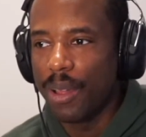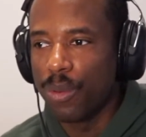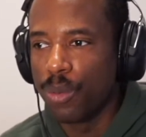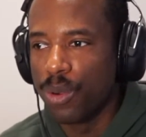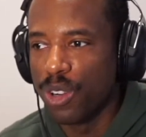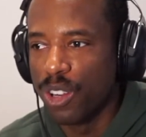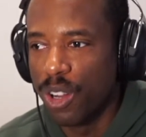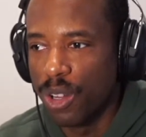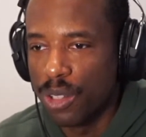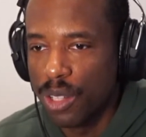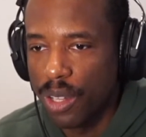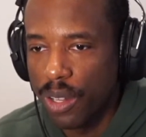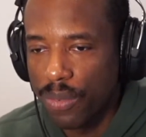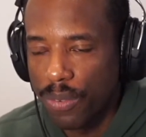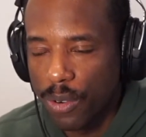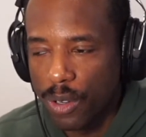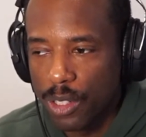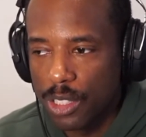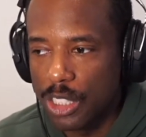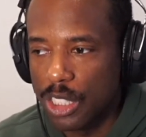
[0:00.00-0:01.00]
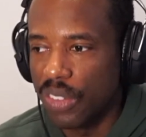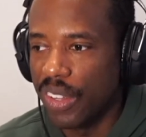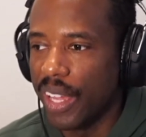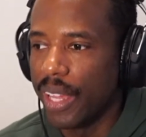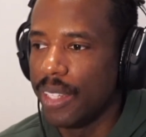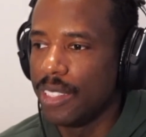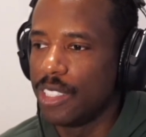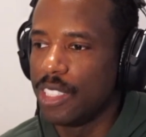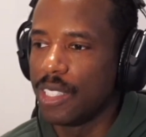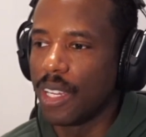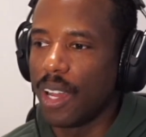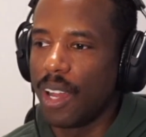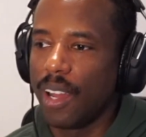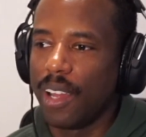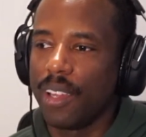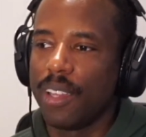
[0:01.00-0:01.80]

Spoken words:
we're on the verge of AGI,